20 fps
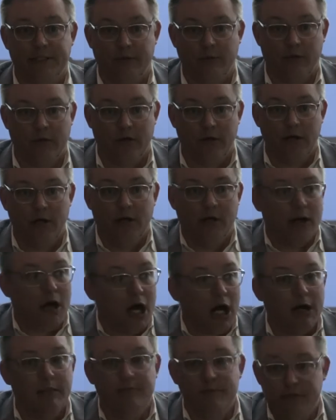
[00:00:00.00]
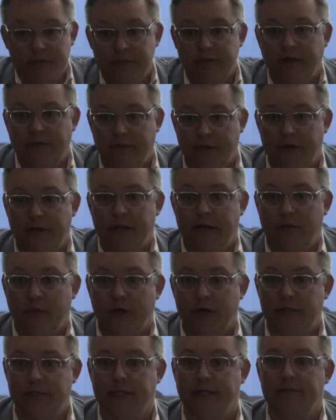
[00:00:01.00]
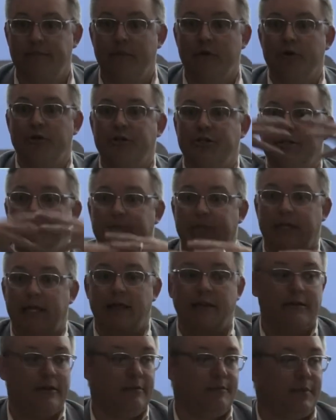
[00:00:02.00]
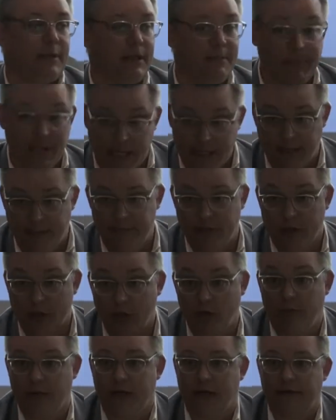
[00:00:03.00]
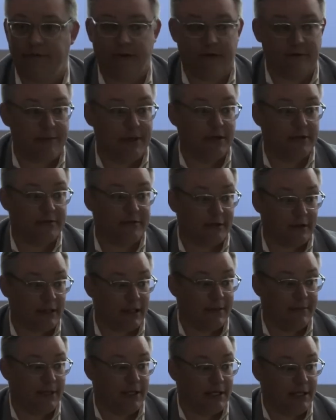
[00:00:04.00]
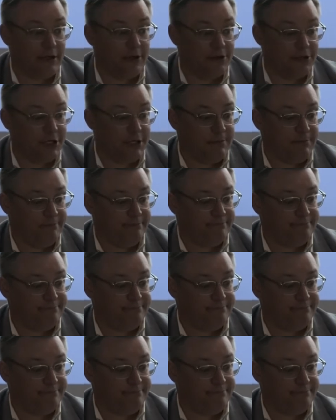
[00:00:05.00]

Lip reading: that were hubs of other networks and merged them together to become the Global Covenant of Mayors for Climate and Energy.